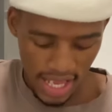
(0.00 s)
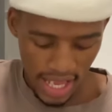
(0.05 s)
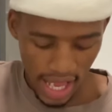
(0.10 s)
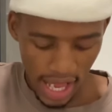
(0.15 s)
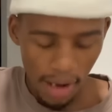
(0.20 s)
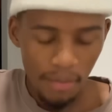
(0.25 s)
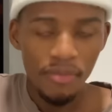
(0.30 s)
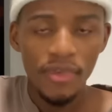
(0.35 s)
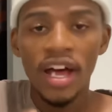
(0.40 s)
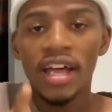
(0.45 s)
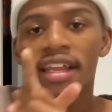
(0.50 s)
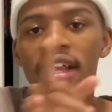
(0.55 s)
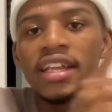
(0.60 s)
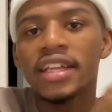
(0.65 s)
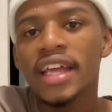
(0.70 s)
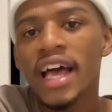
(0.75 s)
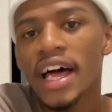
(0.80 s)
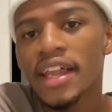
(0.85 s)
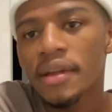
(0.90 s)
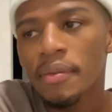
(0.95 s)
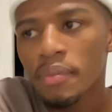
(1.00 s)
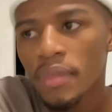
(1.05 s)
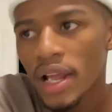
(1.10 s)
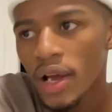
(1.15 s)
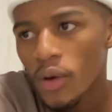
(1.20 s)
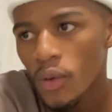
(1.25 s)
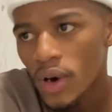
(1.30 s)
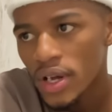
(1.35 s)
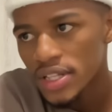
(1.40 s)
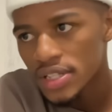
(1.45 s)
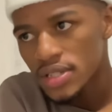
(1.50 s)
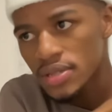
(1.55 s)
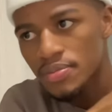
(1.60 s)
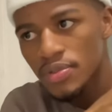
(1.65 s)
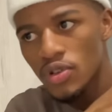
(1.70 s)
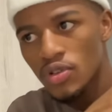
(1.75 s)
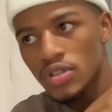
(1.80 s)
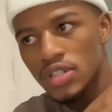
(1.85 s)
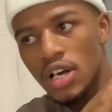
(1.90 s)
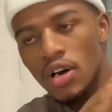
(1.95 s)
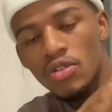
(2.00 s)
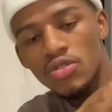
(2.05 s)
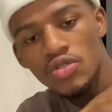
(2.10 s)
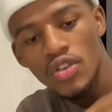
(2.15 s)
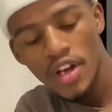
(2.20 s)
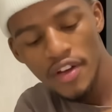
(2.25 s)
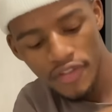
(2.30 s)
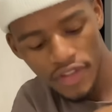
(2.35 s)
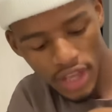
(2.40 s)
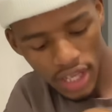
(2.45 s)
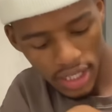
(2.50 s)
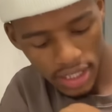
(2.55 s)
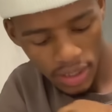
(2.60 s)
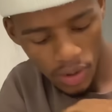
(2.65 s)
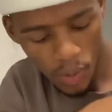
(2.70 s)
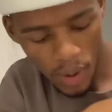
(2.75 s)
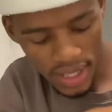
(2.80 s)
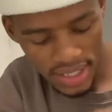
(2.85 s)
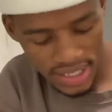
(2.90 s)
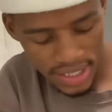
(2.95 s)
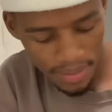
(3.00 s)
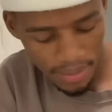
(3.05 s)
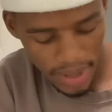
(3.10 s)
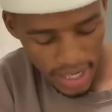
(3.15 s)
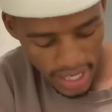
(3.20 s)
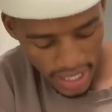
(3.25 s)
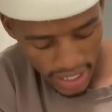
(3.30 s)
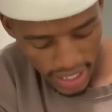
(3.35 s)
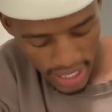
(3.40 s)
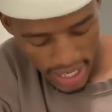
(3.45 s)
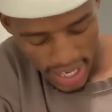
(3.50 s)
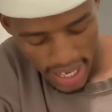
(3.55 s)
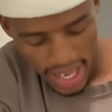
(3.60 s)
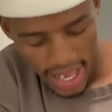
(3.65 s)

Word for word: rather than the other black ones, because I also have, like, the ones in black.